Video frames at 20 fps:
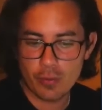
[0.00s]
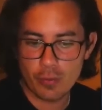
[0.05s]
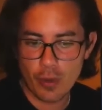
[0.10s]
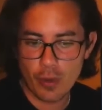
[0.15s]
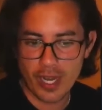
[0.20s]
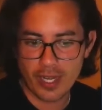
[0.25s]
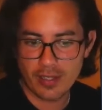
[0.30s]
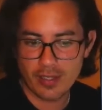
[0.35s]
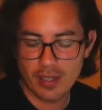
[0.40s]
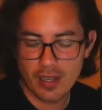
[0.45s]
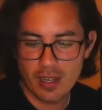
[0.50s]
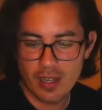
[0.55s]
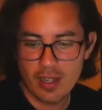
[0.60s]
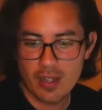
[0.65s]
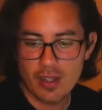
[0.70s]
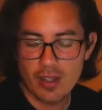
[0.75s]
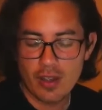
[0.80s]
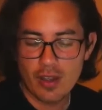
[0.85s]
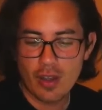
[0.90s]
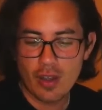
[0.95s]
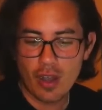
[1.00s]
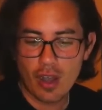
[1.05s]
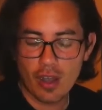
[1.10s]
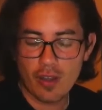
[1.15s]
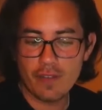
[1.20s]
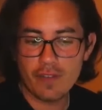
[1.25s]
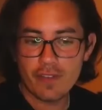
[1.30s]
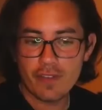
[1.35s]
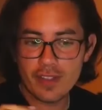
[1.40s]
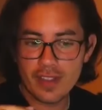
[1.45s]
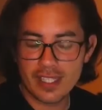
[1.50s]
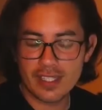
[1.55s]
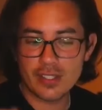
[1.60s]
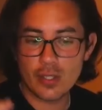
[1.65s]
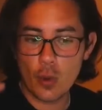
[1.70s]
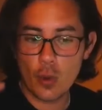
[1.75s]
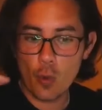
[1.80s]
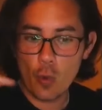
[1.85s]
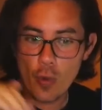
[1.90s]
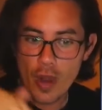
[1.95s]
brain of these
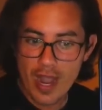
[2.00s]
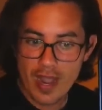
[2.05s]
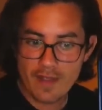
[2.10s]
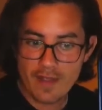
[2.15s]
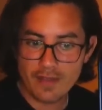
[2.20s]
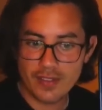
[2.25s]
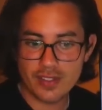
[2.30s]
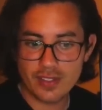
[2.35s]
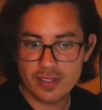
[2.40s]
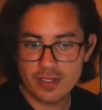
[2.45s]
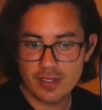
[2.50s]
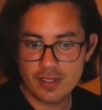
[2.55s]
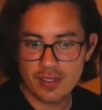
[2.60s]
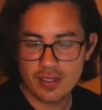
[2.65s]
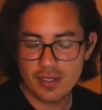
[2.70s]
waves